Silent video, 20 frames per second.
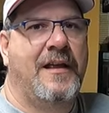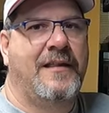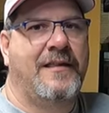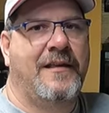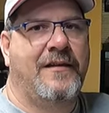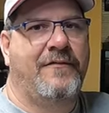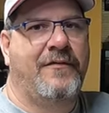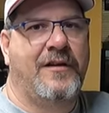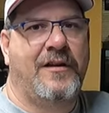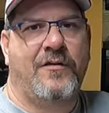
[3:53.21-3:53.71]
in
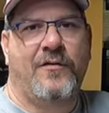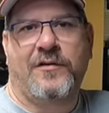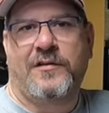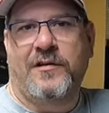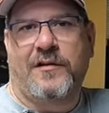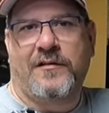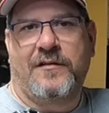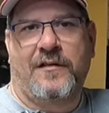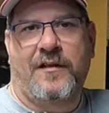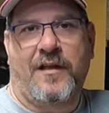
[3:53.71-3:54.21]
that video, I
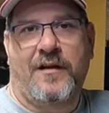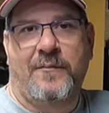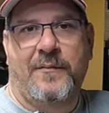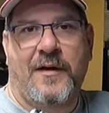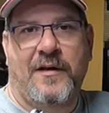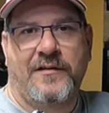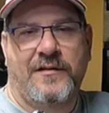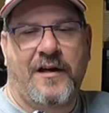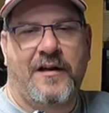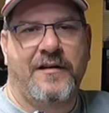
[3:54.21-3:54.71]
talked a lot
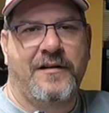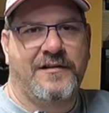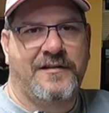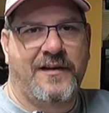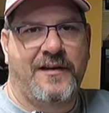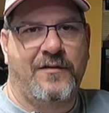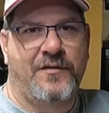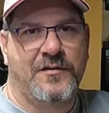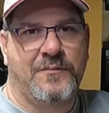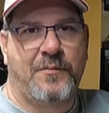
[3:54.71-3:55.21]
about Donna
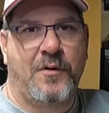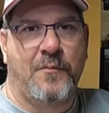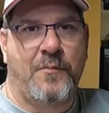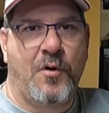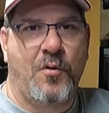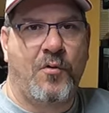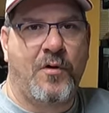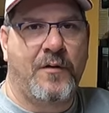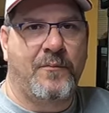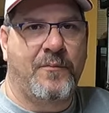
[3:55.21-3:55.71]
said I was
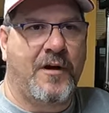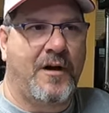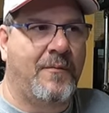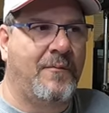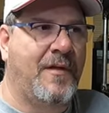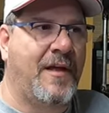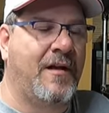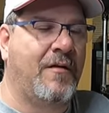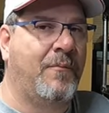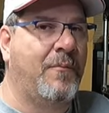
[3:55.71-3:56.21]
poo-pooing, but
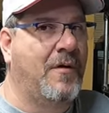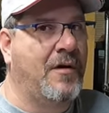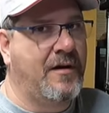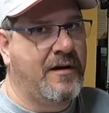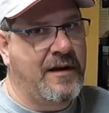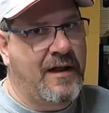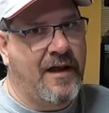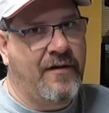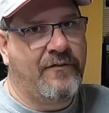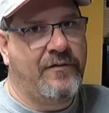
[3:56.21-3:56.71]
I'm like, well,
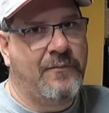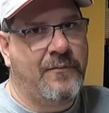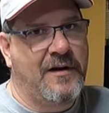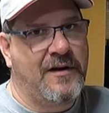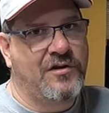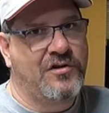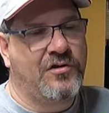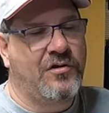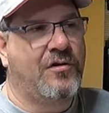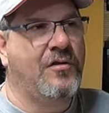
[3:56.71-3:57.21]
you have to
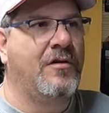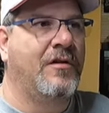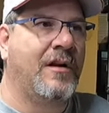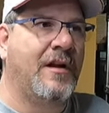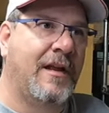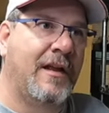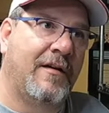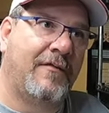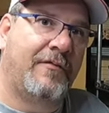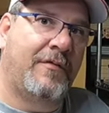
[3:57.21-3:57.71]
make
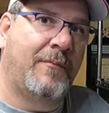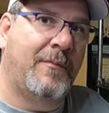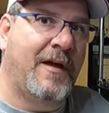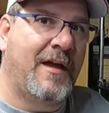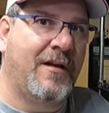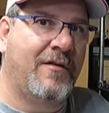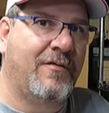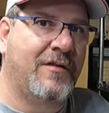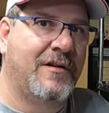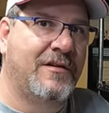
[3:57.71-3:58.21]
sure if the
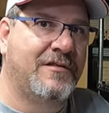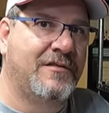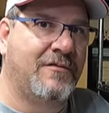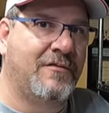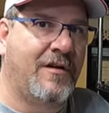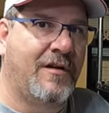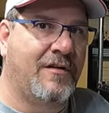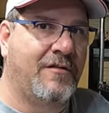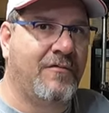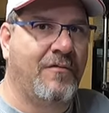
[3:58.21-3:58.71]
batteries
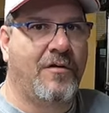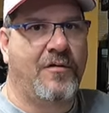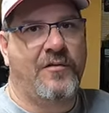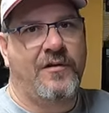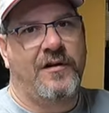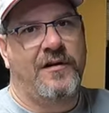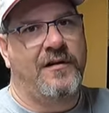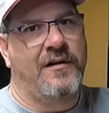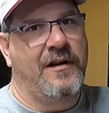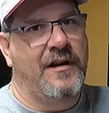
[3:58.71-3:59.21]
are not
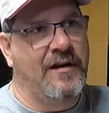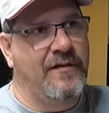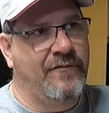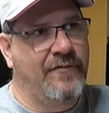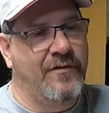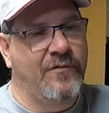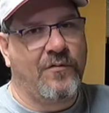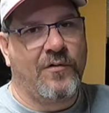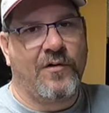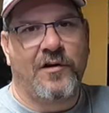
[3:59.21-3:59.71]
corroded and
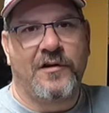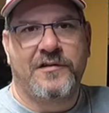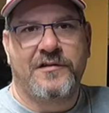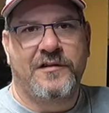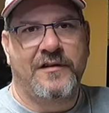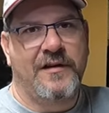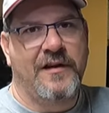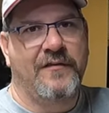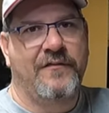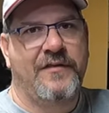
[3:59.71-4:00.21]
if it
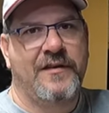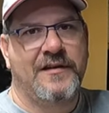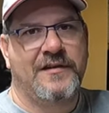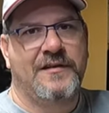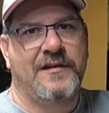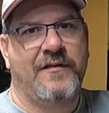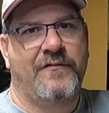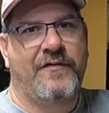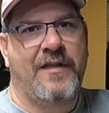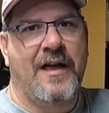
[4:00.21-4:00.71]
works and if
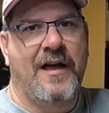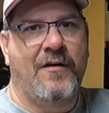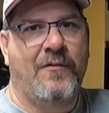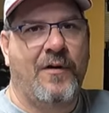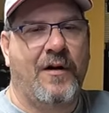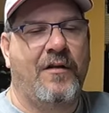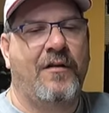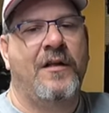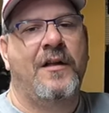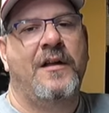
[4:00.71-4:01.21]
this and if that.
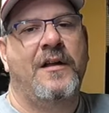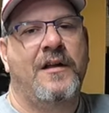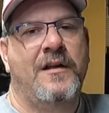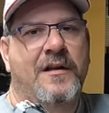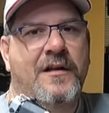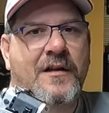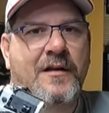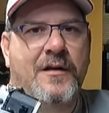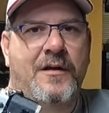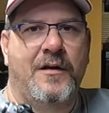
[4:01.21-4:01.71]
Well,
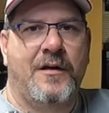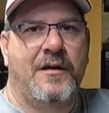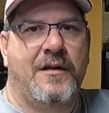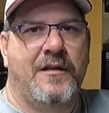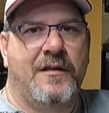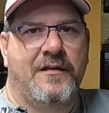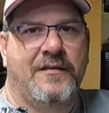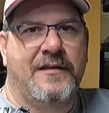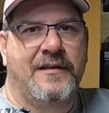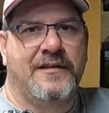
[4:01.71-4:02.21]

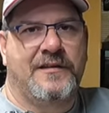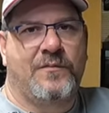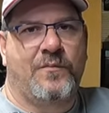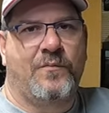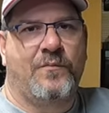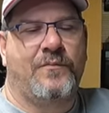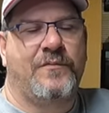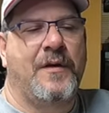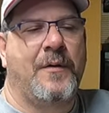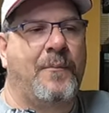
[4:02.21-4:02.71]
this
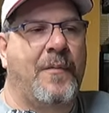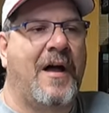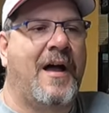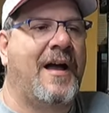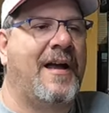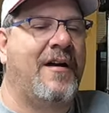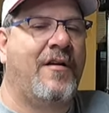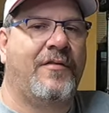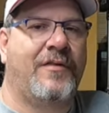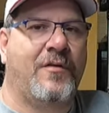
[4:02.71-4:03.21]
the
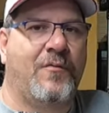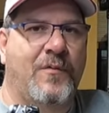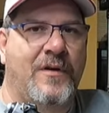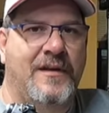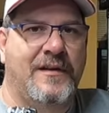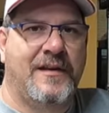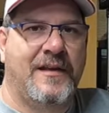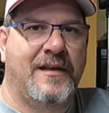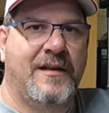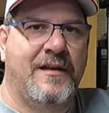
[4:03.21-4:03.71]
buyout that
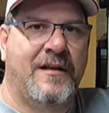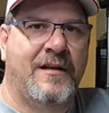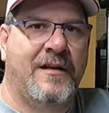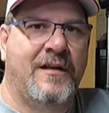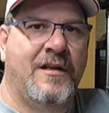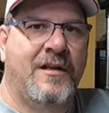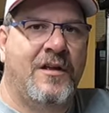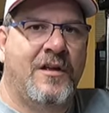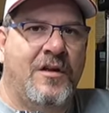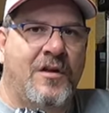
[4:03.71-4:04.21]
we did,